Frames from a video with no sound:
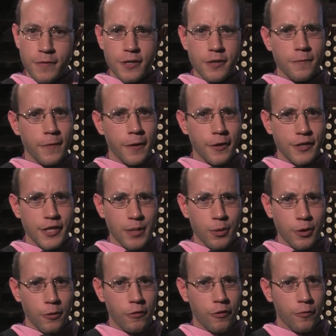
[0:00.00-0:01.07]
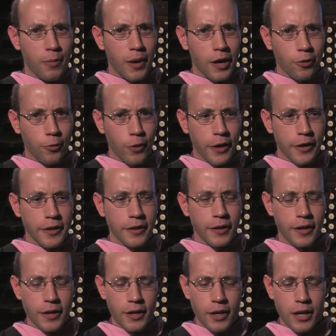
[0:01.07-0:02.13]
This is very typical of Bach writing.
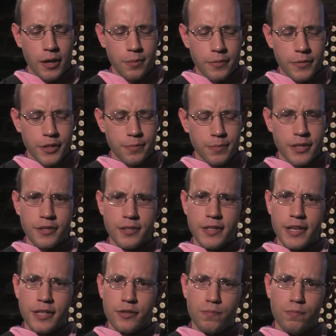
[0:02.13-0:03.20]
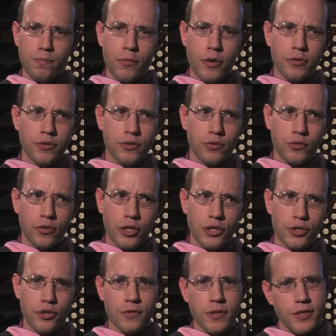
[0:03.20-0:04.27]
This piece dates mostly
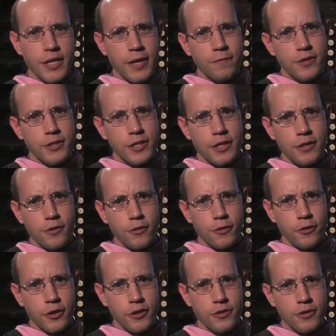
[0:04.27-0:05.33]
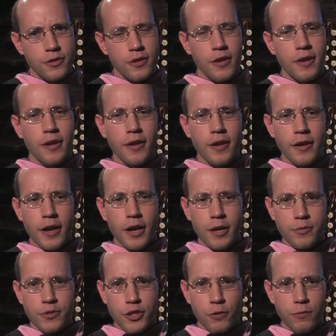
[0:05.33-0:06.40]
to the 1730s,
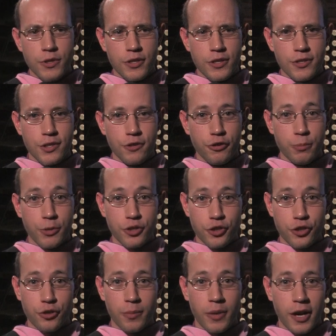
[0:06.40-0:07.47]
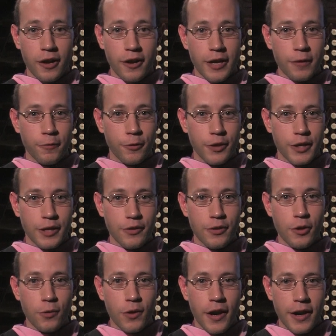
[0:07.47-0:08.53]
so it's considered mature Bach. Every
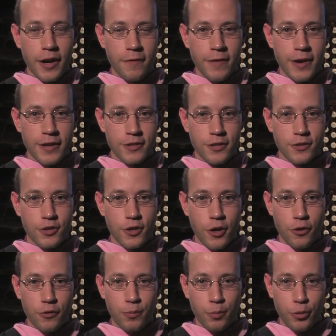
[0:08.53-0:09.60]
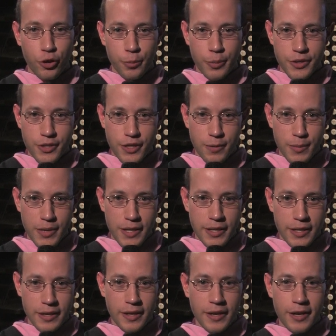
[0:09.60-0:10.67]
note kind of has its own purpose and
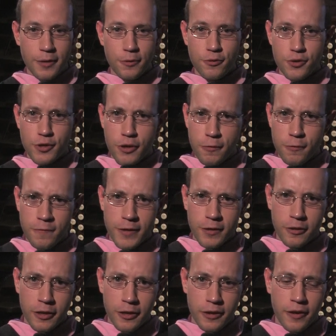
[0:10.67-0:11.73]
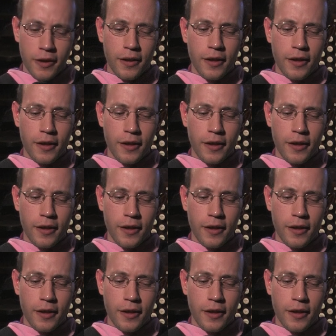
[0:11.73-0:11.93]
meaning. There's no filler.